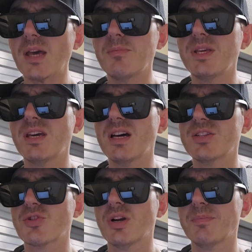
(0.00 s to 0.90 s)

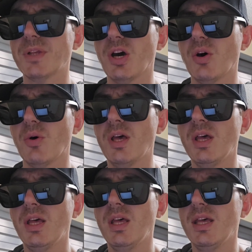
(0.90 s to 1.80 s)
because crypto
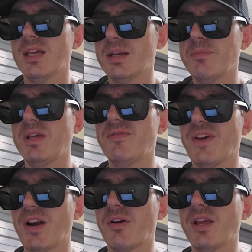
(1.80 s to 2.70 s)
can be
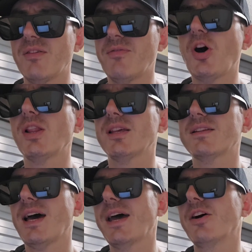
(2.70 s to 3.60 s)
very
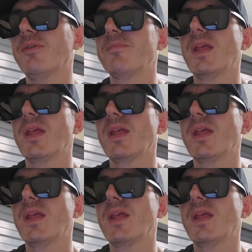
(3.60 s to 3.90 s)
volatile.